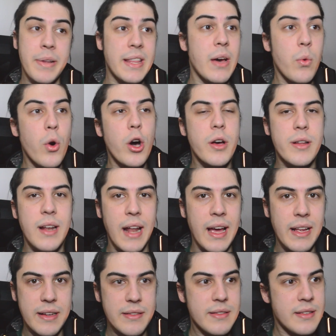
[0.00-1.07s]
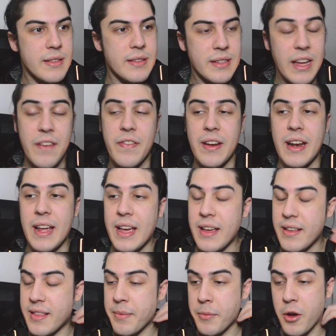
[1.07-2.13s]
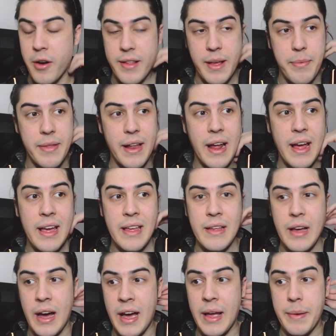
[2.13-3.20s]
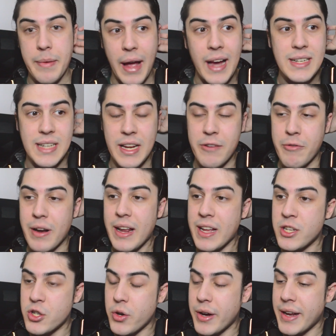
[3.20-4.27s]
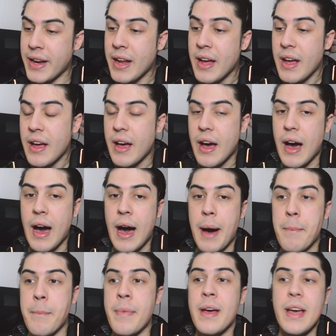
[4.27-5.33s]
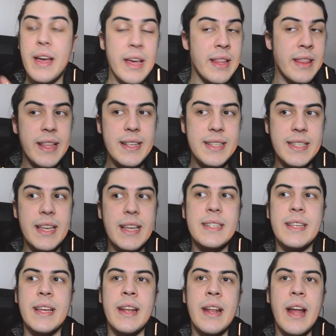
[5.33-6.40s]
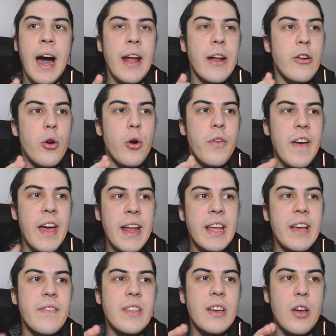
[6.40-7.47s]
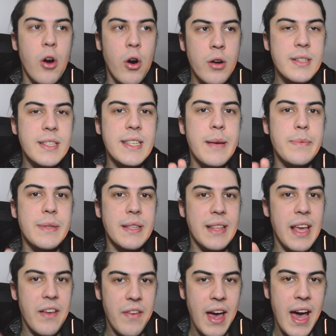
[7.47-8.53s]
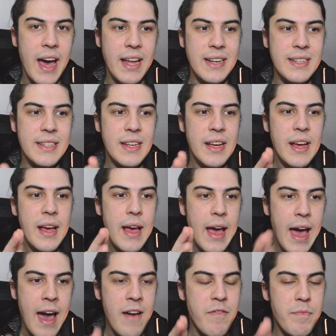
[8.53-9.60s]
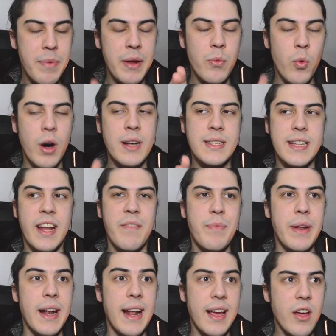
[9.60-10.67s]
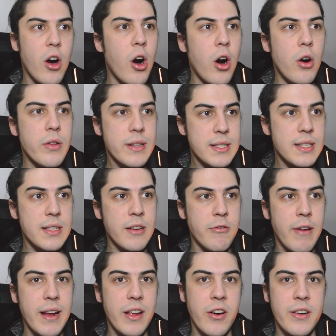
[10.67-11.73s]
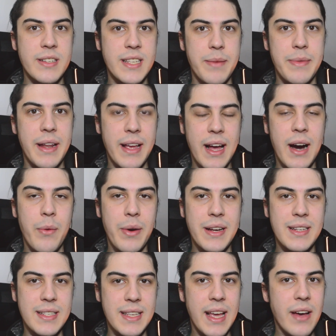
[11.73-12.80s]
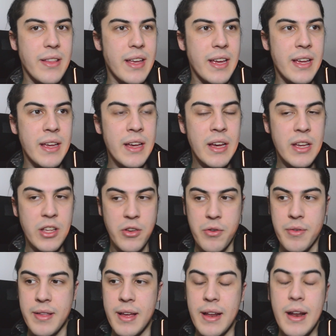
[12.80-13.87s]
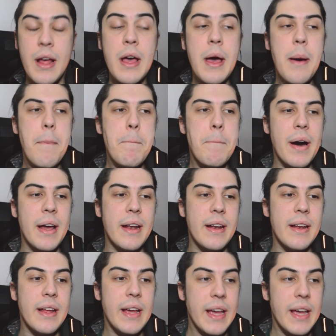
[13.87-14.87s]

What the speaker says: there were like definitely some concepts that I actually really enjoyed. In this season, I don't know if any of the concepts that they've had have been ones that I've been like, oh, this is a great concept that I can't wait to see how they use it. But